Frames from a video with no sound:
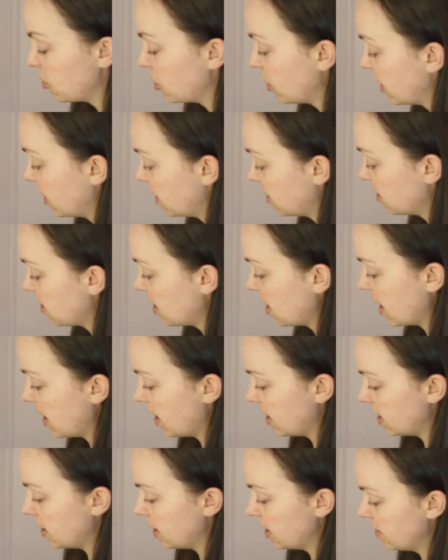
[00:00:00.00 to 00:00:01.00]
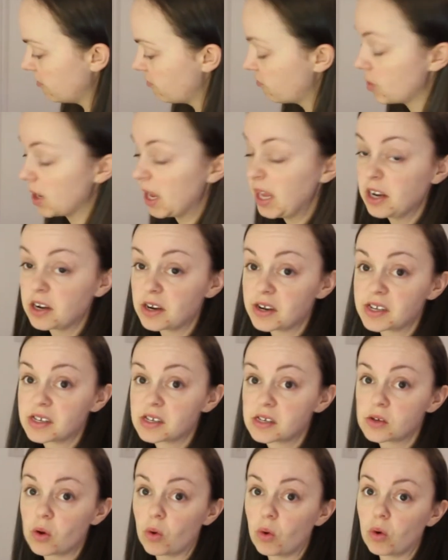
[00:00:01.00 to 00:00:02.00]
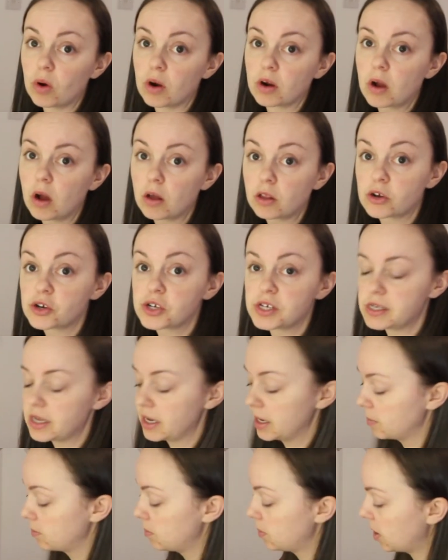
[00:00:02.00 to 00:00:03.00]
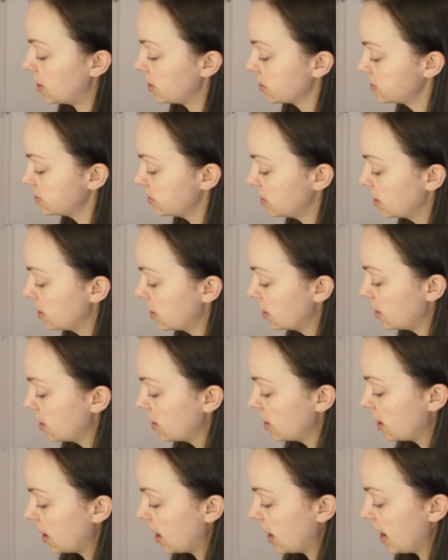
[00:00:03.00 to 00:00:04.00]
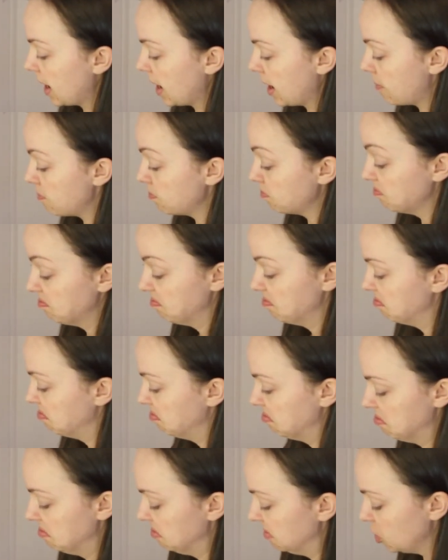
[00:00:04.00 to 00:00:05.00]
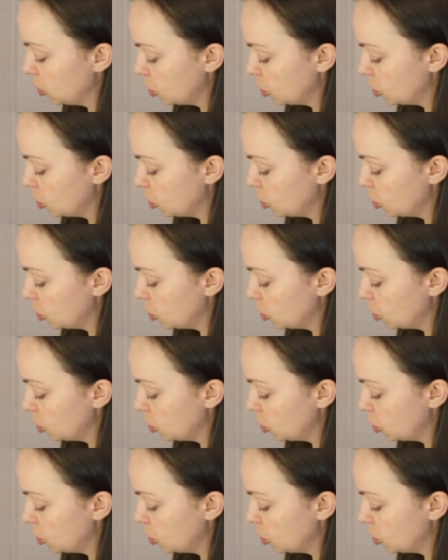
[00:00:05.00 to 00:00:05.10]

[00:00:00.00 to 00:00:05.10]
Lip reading: put in any fragrance or colour today, but You